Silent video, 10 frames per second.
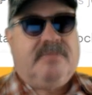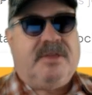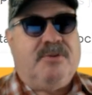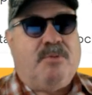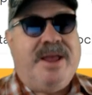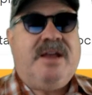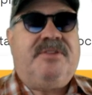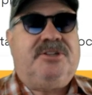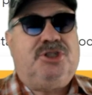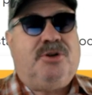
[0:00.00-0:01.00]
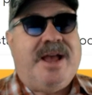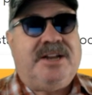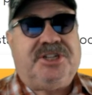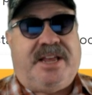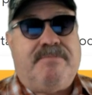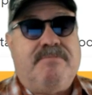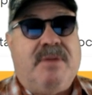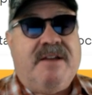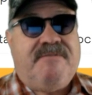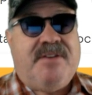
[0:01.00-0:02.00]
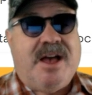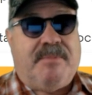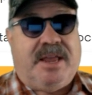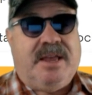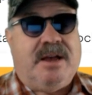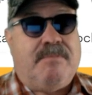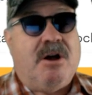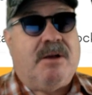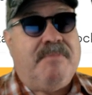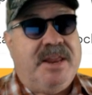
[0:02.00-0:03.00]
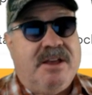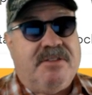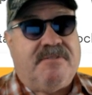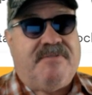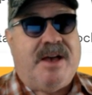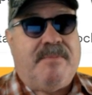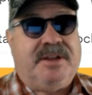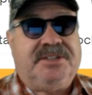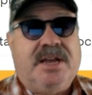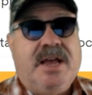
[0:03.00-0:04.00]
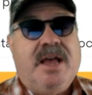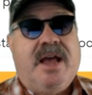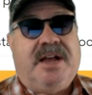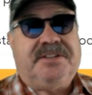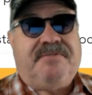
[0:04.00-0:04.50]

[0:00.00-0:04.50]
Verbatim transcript: In the wake of this tragedy, my family, among many other families, has